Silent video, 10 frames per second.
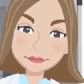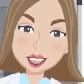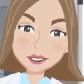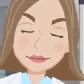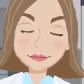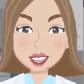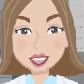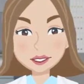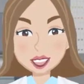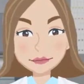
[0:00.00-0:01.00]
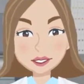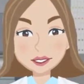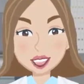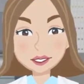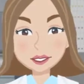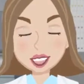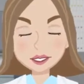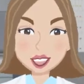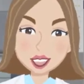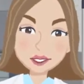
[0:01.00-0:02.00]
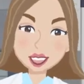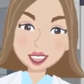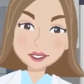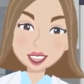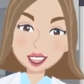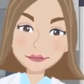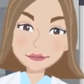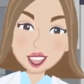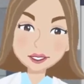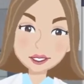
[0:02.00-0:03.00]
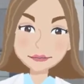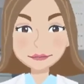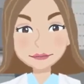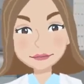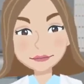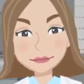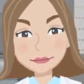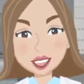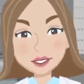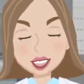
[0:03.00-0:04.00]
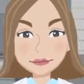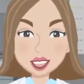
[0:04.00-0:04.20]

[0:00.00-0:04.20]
The simplest way to increase the resolution of your markers is to